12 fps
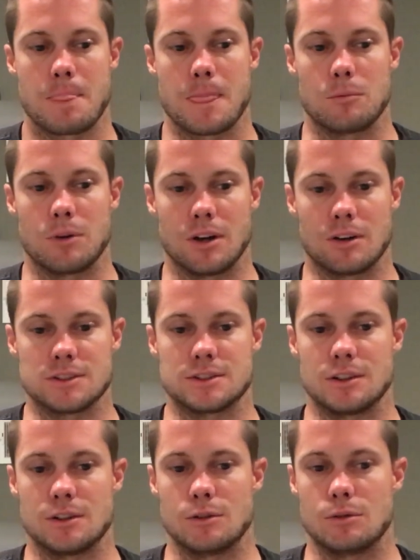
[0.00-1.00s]
we
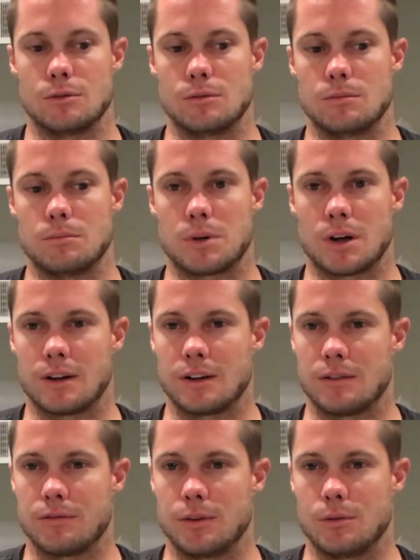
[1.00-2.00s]
also brought
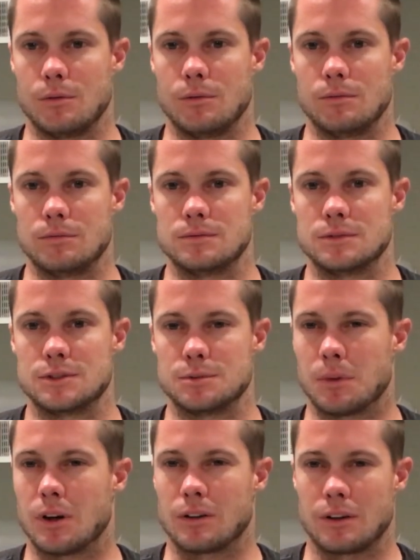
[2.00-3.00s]
in a few
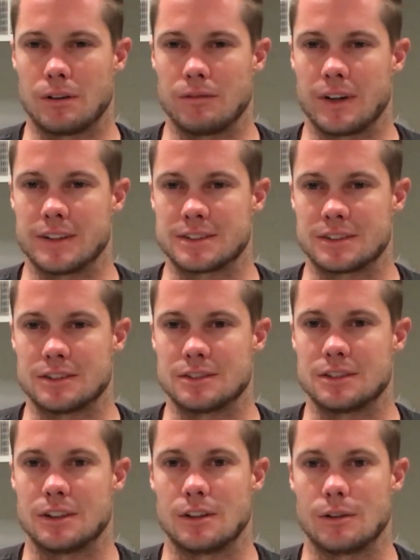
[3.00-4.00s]
smaller
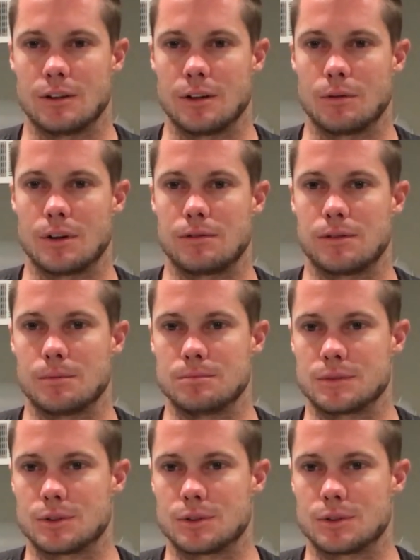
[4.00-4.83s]
investors, anywhere from